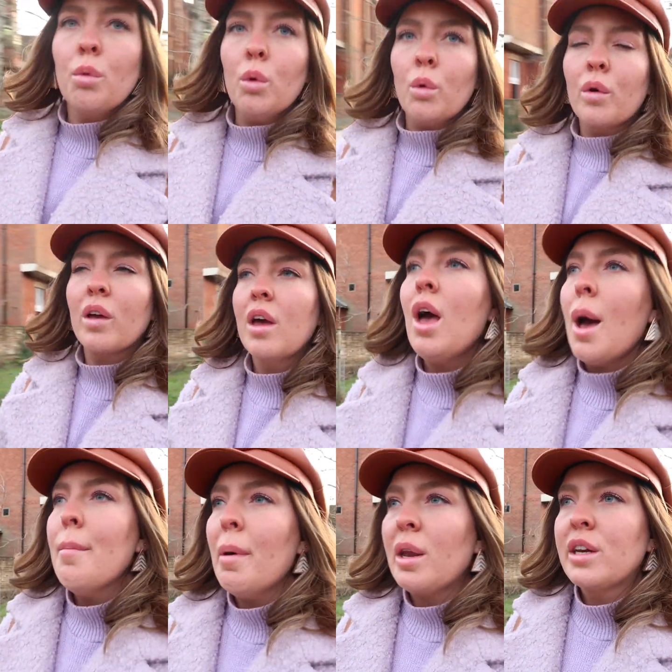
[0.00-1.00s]
walk,
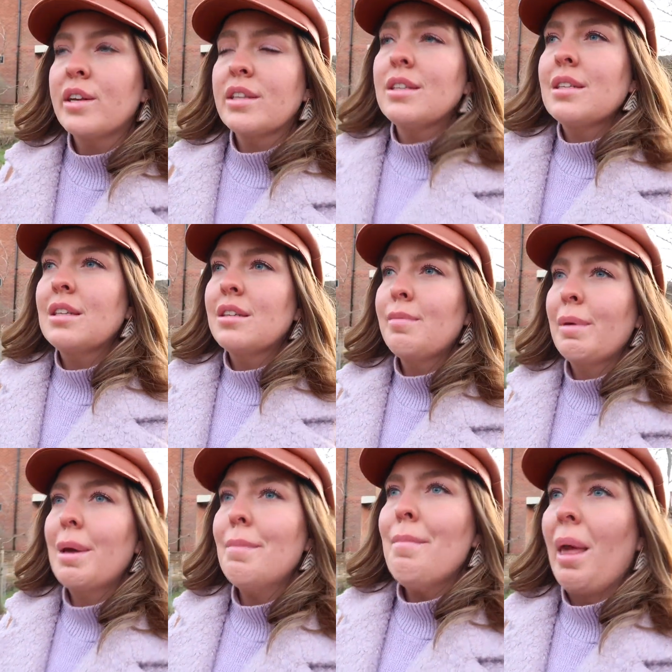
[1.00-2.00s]
but there doesn't seem to
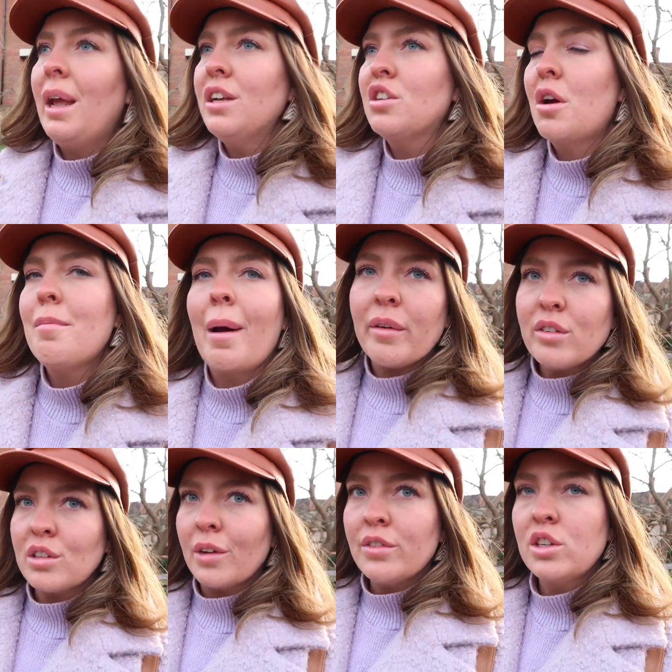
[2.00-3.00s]
be a major amount of
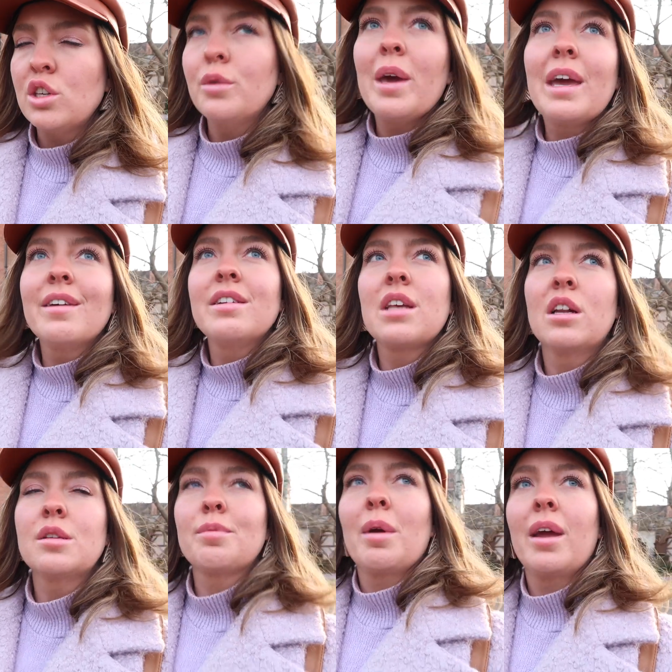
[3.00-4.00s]
stuff to do here in
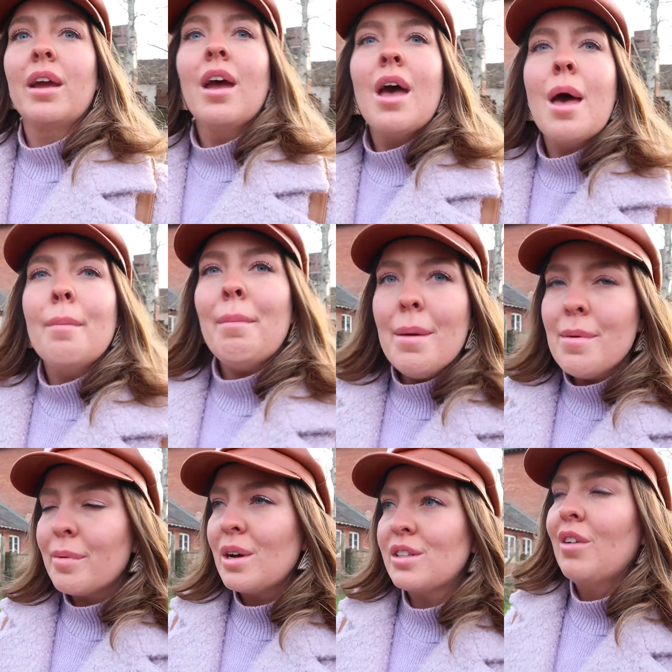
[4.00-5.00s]
Salisbury.
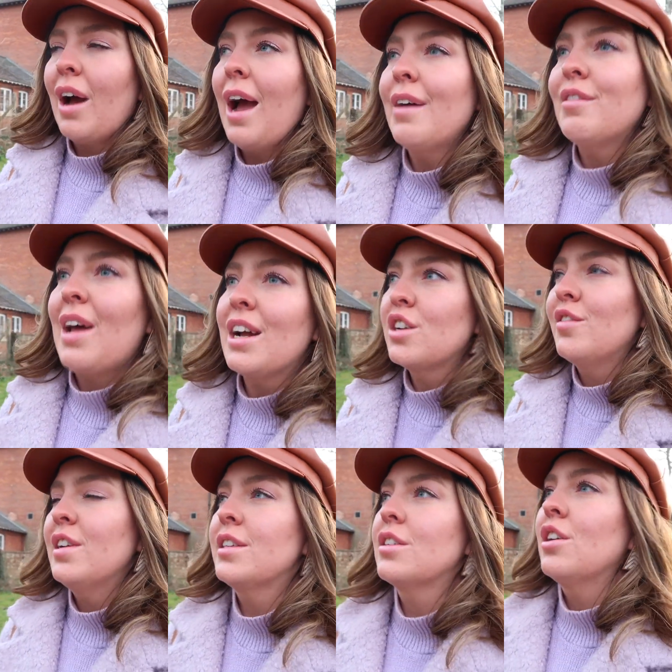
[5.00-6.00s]
Maybe because I haven't actually
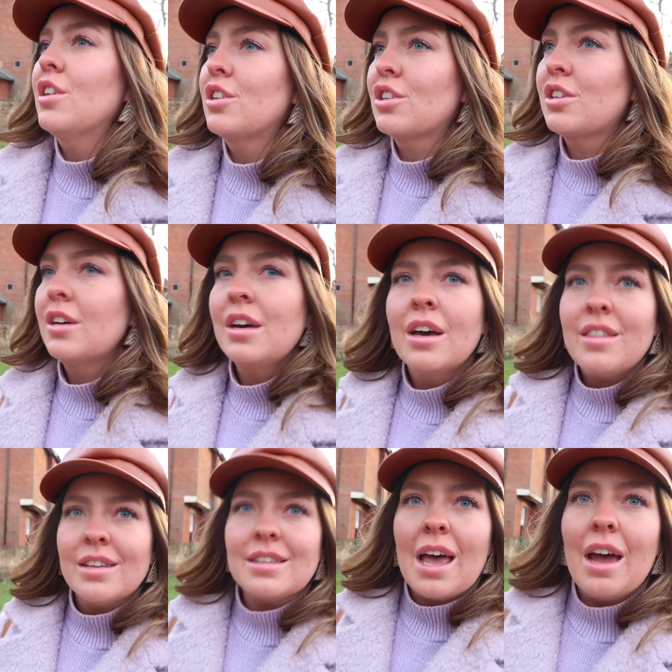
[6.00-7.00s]
researched
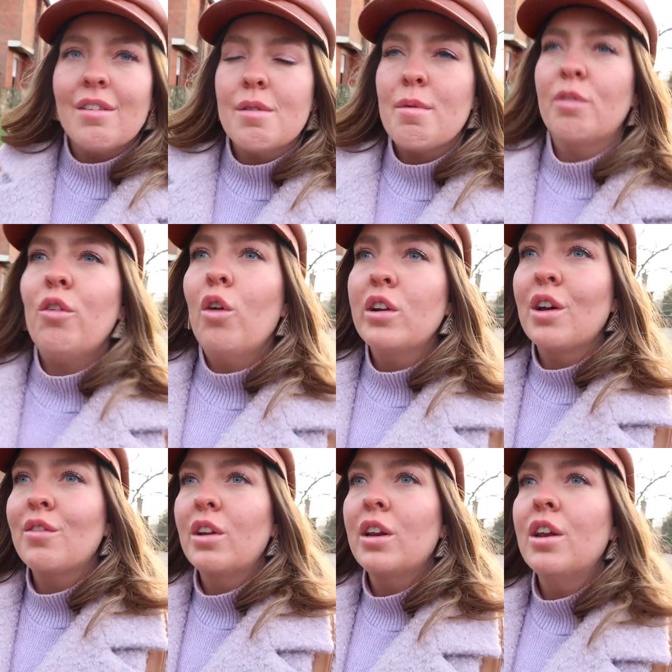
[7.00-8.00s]
this area before, I
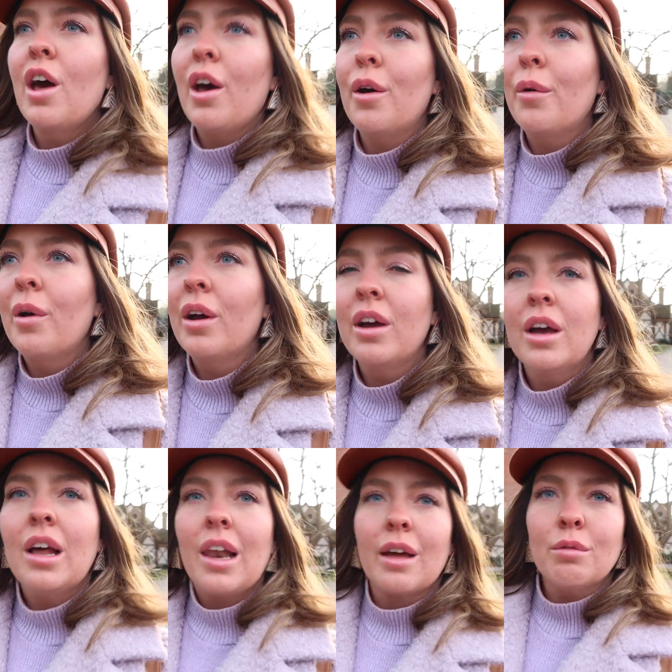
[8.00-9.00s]
don't really know
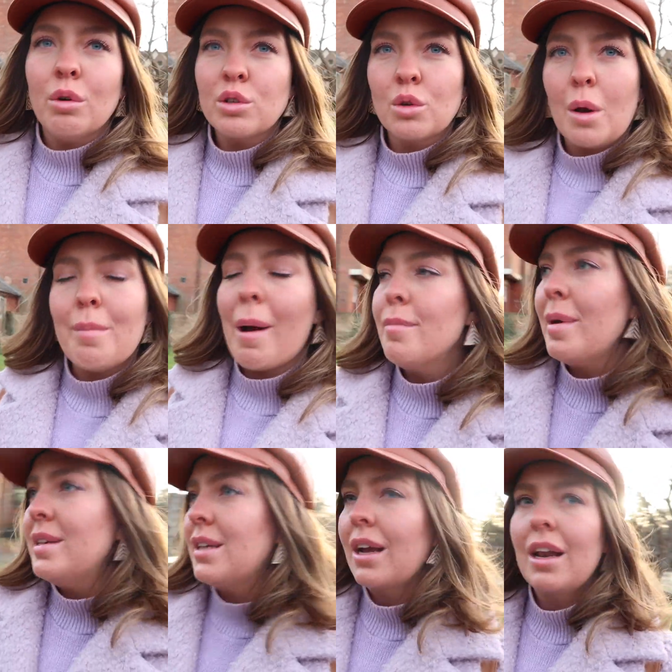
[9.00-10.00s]
like what it's all about
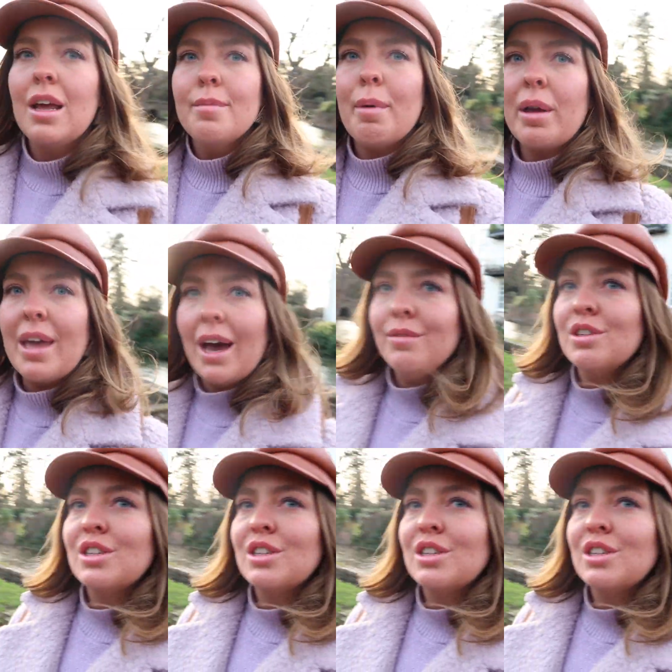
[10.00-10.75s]
basically. But yeah, I'm